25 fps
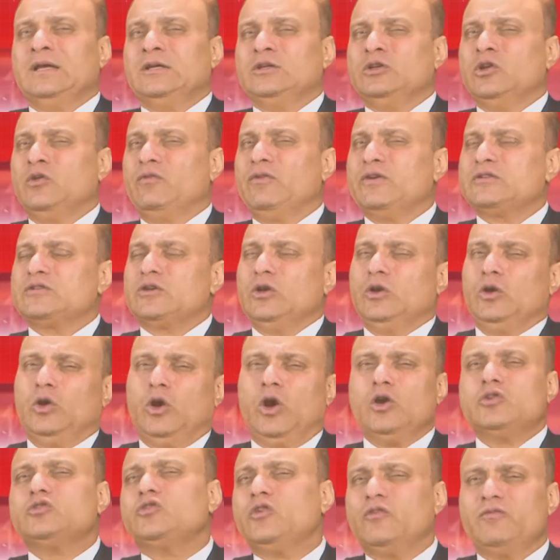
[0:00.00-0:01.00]
You'll face
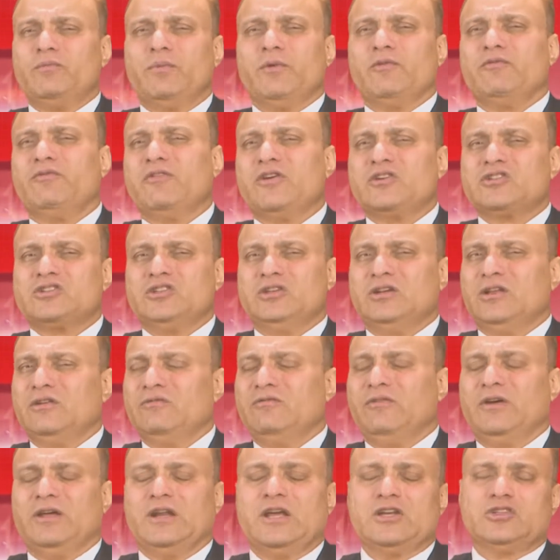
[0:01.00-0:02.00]
lots of professional
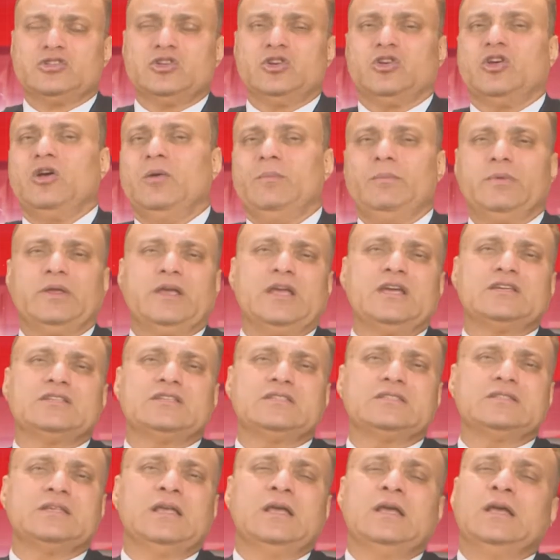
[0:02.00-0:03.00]
and financial
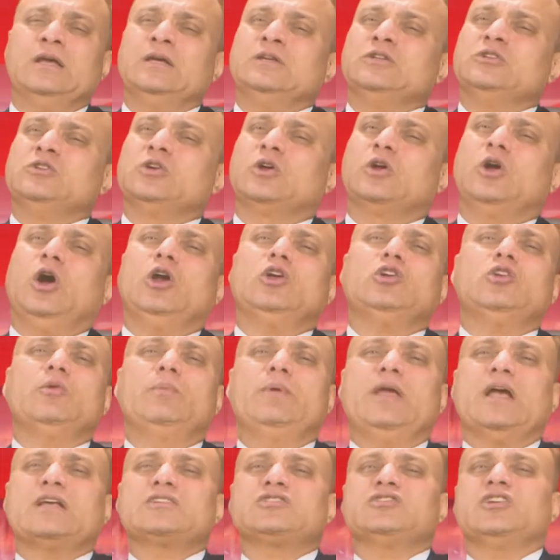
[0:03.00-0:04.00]
complications. You got to
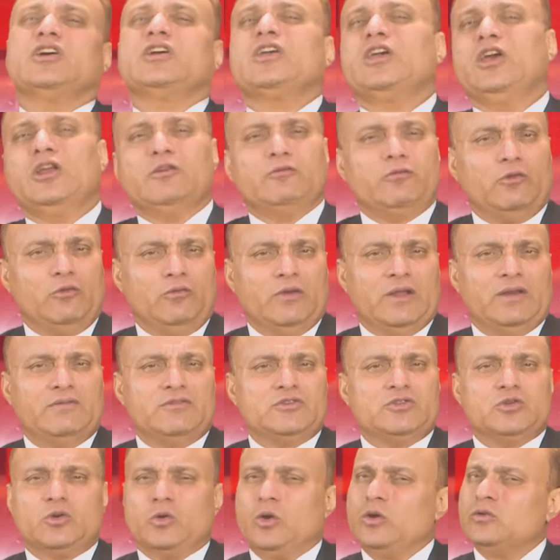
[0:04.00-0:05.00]
be extra careful whenever
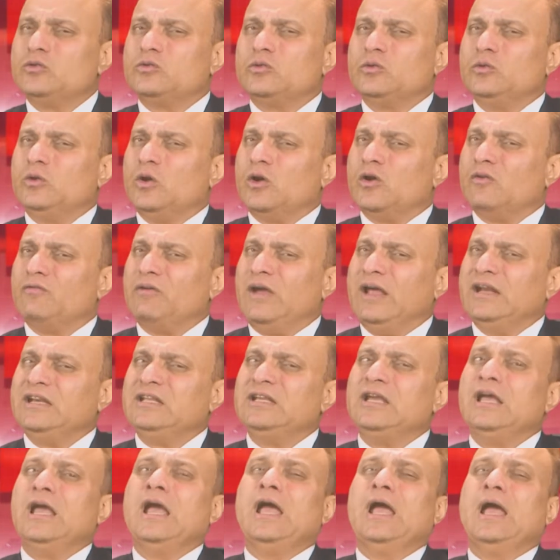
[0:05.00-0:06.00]
you're going through a lot of
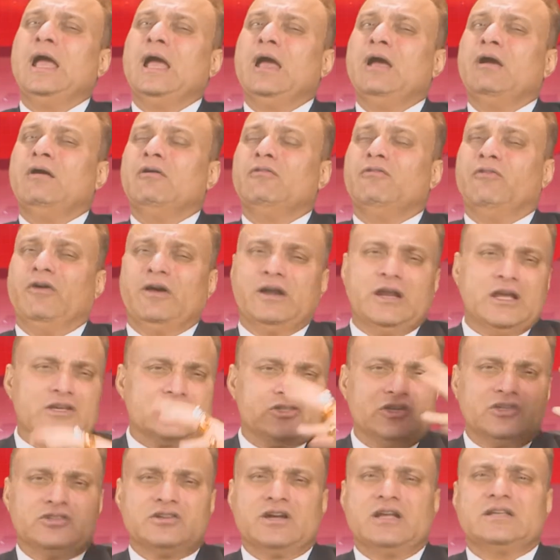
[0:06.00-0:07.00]
any
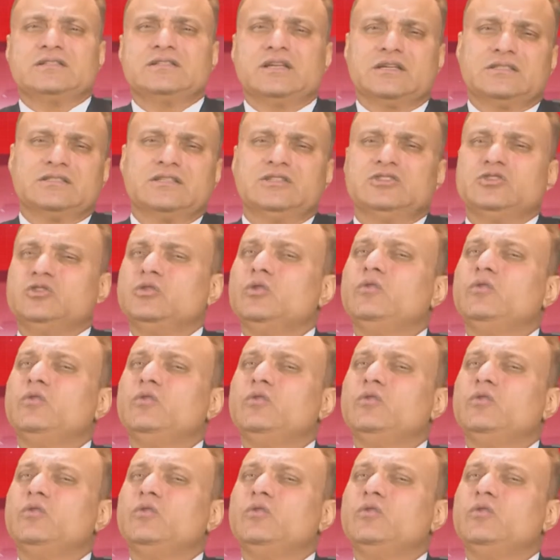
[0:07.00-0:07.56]
financial transaction.